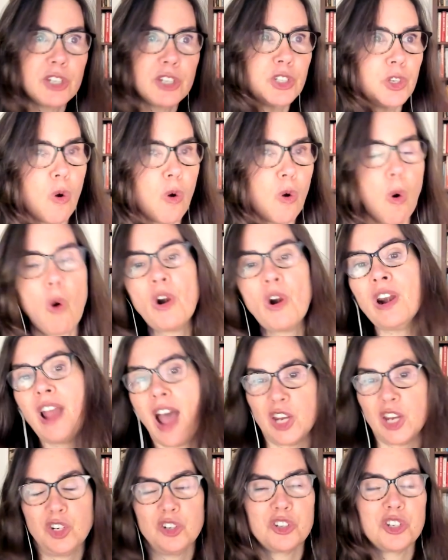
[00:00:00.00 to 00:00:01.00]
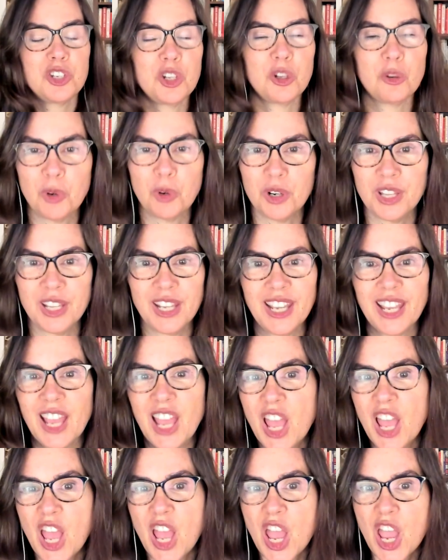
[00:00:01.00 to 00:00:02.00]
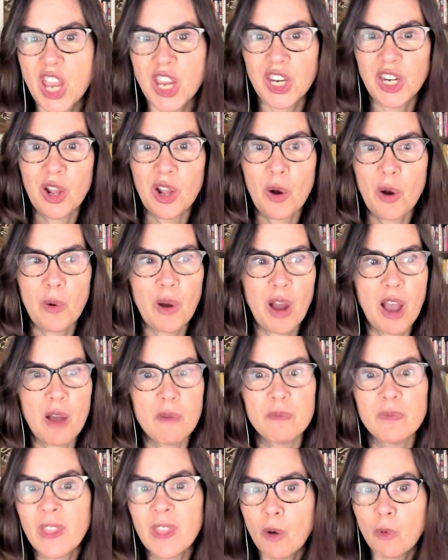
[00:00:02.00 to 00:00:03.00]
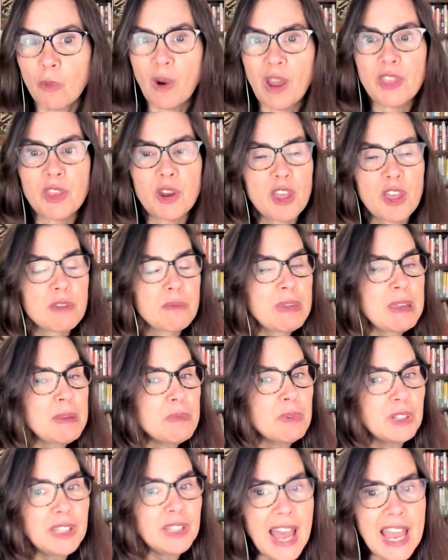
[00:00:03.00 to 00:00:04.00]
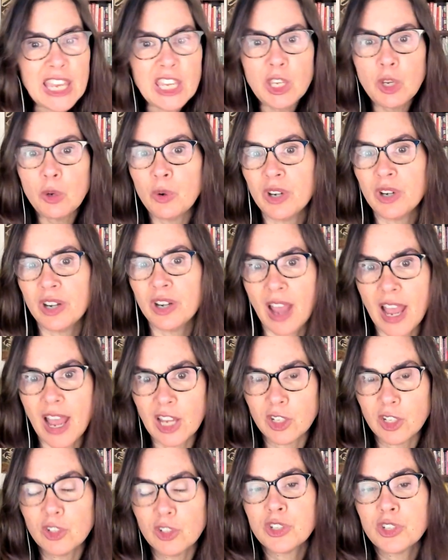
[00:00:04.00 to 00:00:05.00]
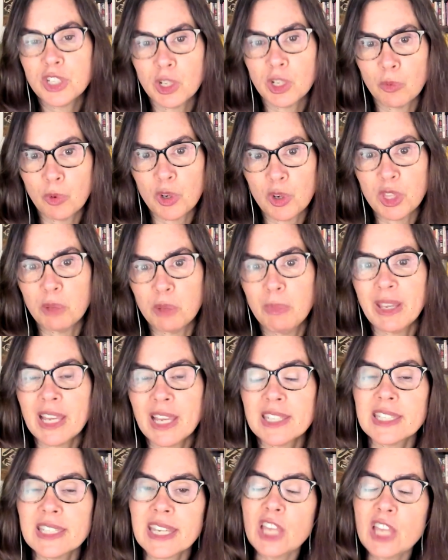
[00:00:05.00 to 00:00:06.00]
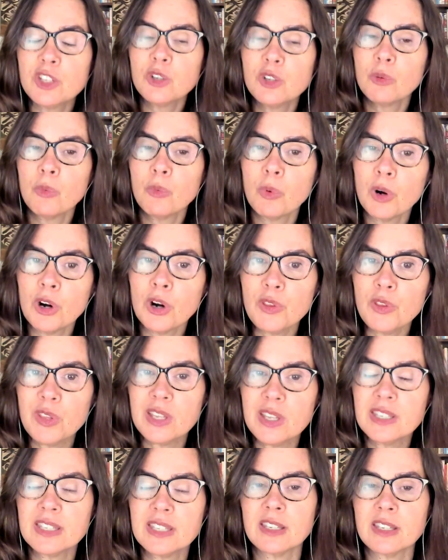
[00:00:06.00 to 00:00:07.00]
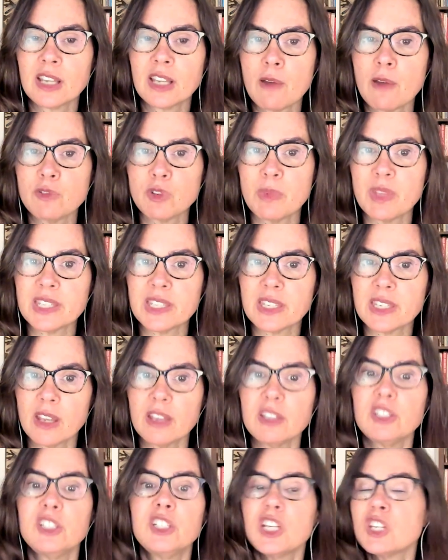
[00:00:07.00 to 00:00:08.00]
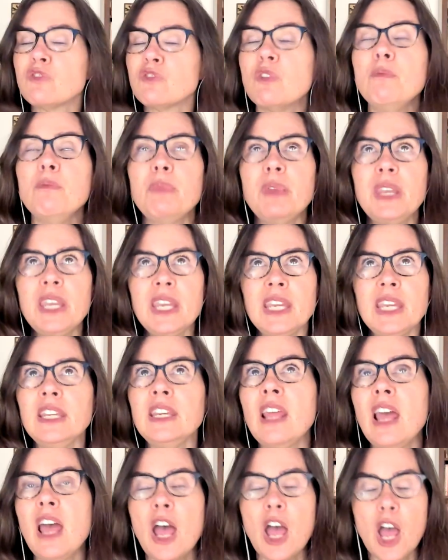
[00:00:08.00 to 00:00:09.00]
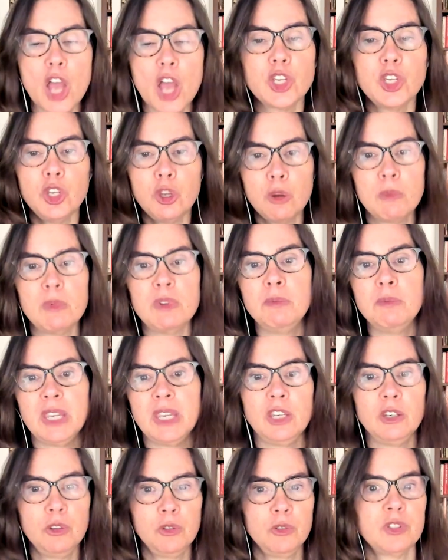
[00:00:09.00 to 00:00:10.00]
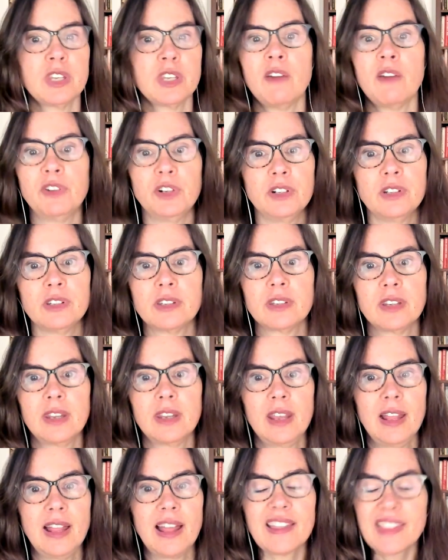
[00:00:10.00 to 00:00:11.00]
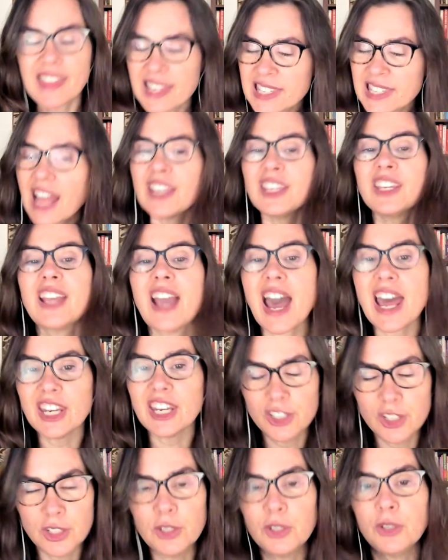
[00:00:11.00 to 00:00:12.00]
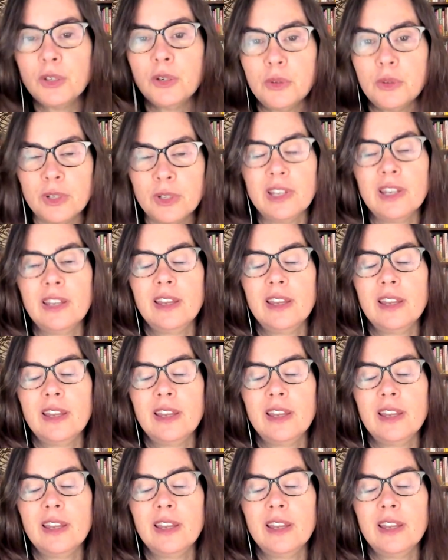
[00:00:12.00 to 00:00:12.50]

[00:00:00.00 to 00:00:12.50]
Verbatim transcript: to or not, you're still worthy. You know, whether other people like you or not, you're still worthy. Because again, your worth is it comes from this, just from being a human being who suffers. Like that's all you got to do